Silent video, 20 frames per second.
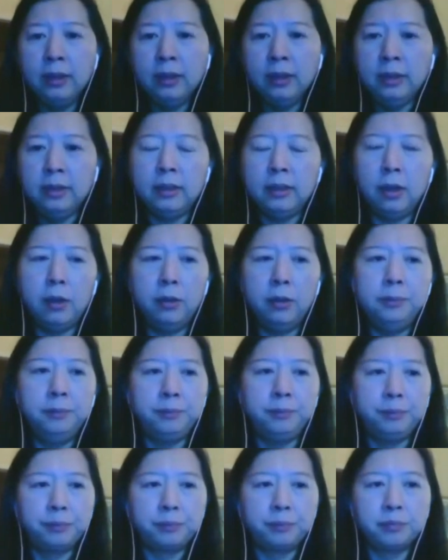
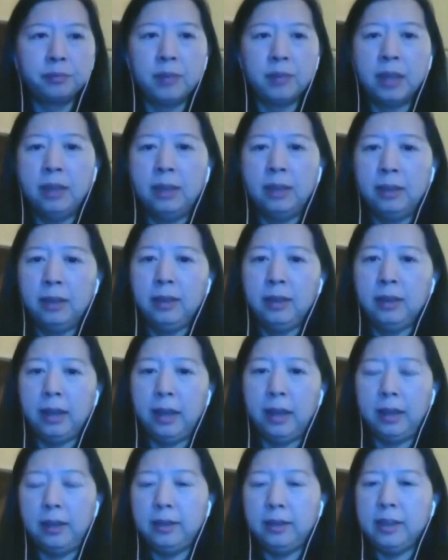So
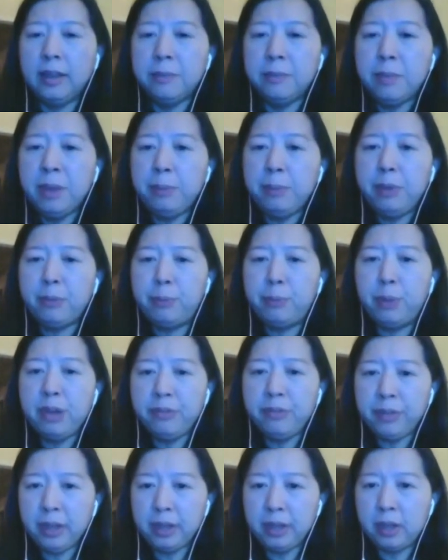let me
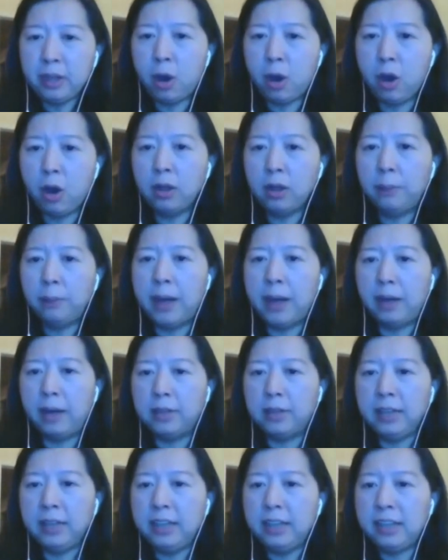briefly talk
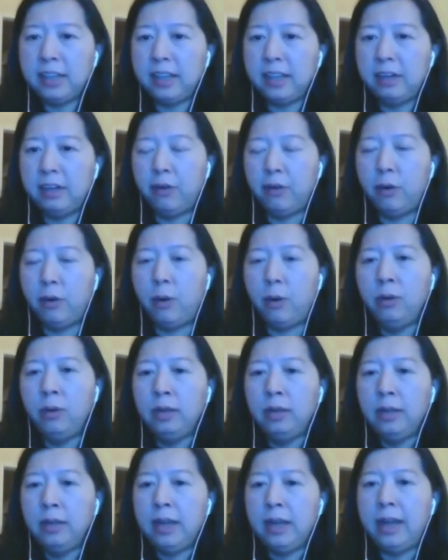about each level
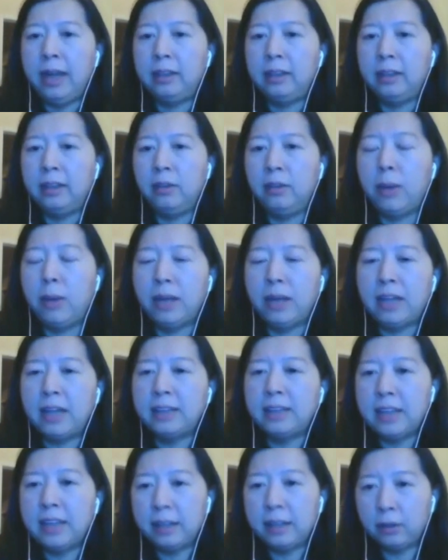and what are
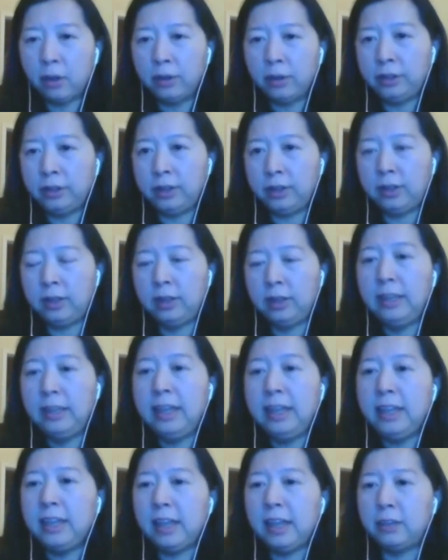the technology
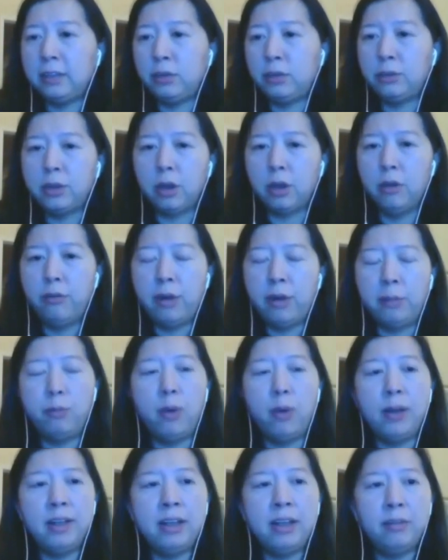needed to go from
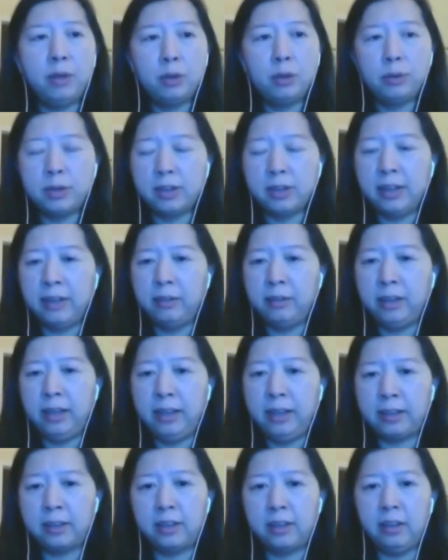one level to the
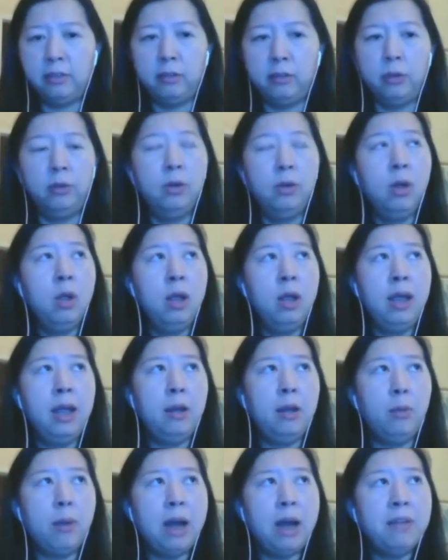next level.
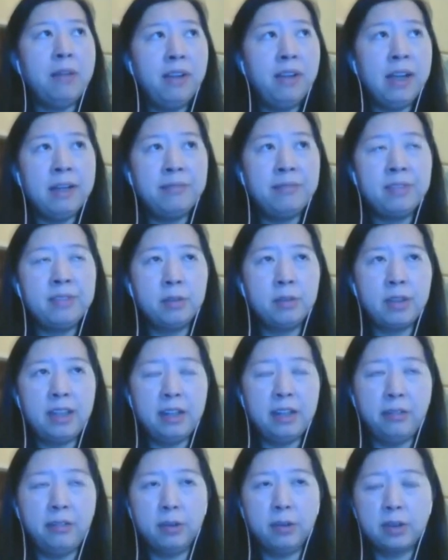And why we have those
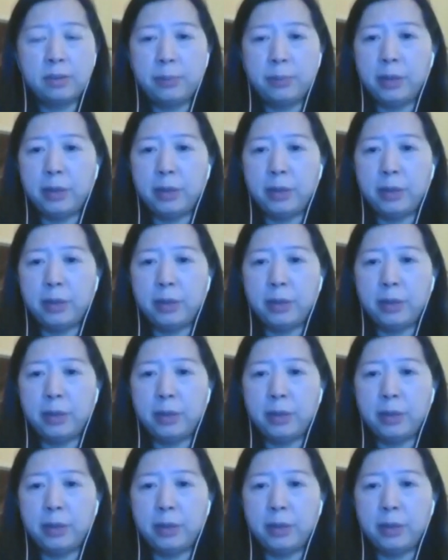levels?